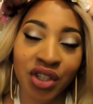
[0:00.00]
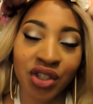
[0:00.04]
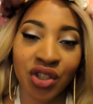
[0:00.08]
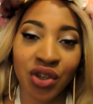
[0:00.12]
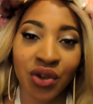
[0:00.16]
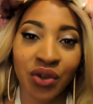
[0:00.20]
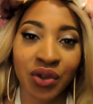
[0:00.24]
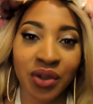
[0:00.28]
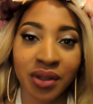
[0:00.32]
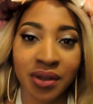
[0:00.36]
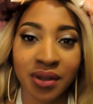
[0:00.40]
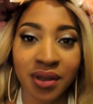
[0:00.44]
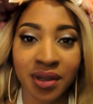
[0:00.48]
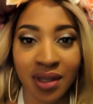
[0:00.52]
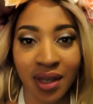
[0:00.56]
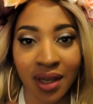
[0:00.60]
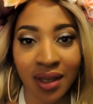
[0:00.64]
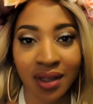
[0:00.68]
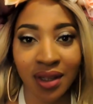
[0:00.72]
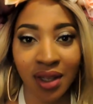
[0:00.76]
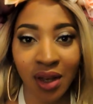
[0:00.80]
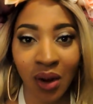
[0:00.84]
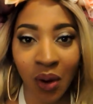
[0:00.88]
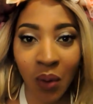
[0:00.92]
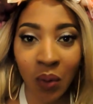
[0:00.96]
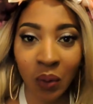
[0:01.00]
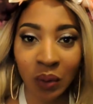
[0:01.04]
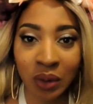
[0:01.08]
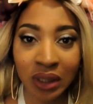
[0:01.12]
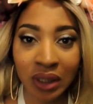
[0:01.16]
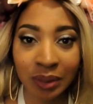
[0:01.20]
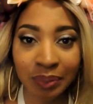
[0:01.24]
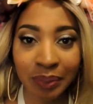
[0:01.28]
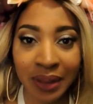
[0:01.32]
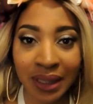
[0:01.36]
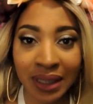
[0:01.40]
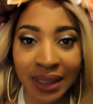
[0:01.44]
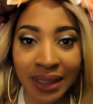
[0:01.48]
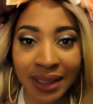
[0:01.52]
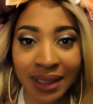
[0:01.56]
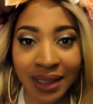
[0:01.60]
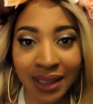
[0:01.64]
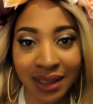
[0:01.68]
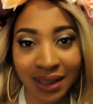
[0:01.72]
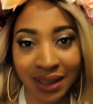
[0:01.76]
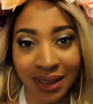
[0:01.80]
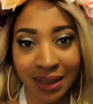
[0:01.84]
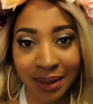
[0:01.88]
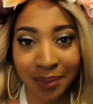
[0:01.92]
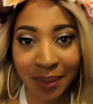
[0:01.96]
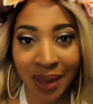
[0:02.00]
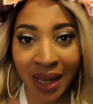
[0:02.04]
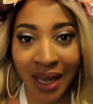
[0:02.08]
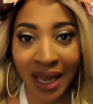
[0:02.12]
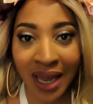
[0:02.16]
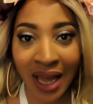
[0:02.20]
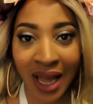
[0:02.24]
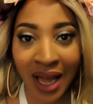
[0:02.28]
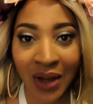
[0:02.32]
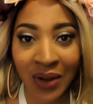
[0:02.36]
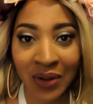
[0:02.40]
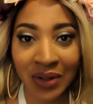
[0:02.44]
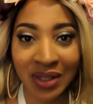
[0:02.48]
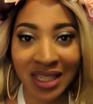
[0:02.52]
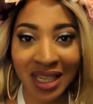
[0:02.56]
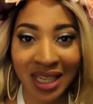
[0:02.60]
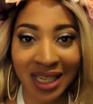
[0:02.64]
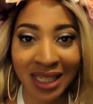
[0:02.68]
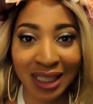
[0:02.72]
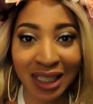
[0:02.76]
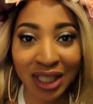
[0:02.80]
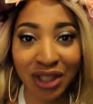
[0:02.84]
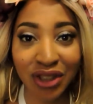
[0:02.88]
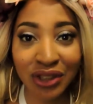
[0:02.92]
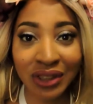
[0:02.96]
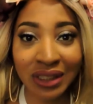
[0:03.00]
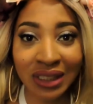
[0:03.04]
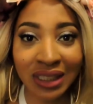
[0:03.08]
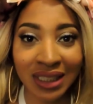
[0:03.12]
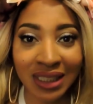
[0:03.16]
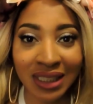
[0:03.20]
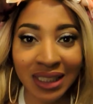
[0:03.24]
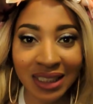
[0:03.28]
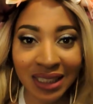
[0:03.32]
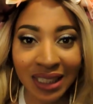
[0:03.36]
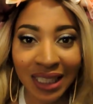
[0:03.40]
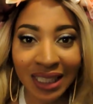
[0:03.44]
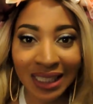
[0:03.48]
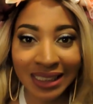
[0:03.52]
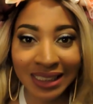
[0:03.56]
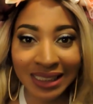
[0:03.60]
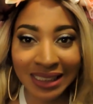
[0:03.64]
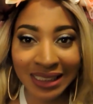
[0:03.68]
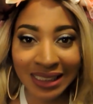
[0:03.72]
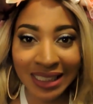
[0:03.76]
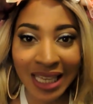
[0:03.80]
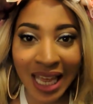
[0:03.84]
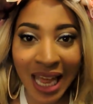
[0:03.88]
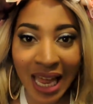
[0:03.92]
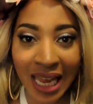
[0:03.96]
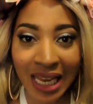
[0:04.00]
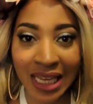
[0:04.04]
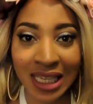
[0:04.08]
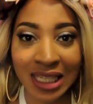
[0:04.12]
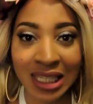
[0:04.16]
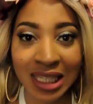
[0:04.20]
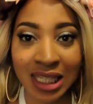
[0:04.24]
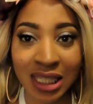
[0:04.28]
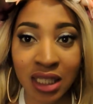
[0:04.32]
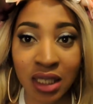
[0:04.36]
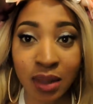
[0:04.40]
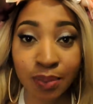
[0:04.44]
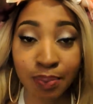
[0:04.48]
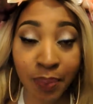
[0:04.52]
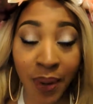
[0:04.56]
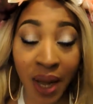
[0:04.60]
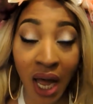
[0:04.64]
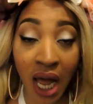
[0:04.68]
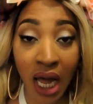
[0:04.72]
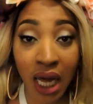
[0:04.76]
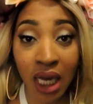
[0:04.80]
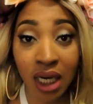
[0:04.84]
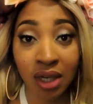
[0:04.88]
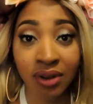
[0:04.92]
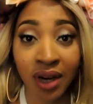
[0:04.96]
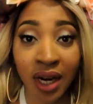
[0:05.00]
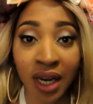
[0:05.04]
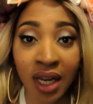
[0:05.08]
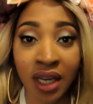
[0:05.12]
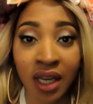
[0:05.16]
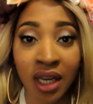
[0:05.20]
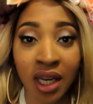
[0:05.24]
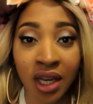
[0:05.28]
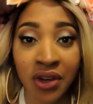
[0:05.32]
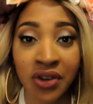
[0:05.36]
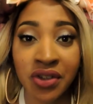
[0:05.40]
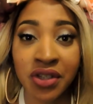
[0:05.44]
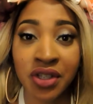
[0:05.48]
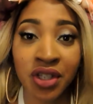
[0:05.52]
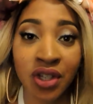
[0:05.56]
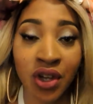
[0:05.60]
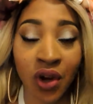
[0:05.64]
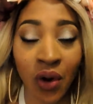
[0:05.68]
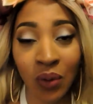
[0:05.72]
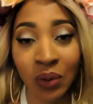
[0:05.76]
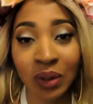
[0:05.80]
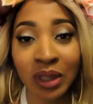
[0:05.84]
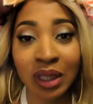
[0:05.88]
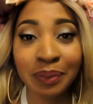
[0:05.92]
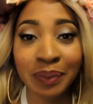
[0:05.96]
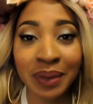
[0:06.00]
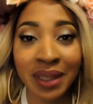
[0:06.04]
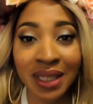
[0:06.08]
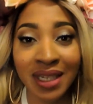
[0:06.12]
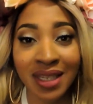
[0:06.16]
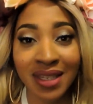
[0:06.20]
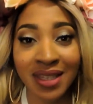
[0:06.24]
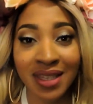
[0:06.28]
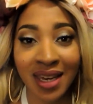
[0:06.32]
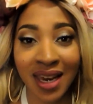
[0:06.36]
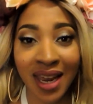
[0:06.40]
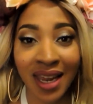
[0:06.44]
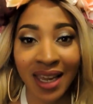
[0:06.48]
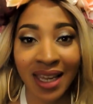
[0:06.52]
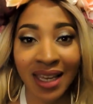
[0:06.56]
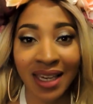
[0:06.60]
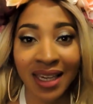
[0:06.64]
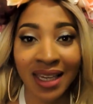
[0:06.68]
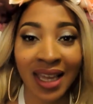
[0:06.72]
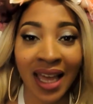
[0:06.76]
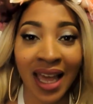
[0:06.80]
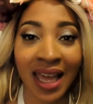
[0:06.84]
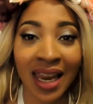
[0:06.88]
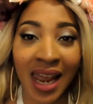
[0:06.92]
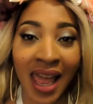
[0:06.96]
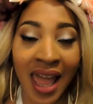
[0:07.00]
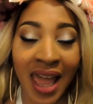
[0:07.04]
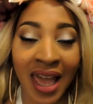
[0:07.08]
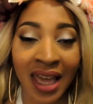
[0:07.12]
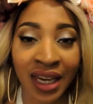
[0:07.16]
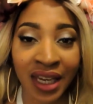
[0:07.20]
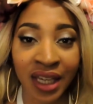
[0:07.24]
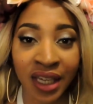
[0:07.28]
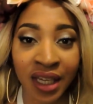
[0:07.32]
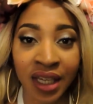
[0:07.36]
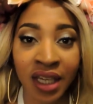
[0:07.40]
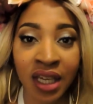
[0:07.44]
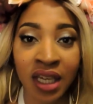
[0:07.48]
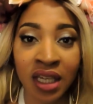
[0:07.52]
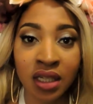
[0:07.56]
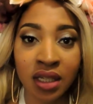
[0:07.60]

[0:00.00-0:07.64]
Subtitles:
So this is like the only place in my house, like literally this exact spot right here is the only place that I can get any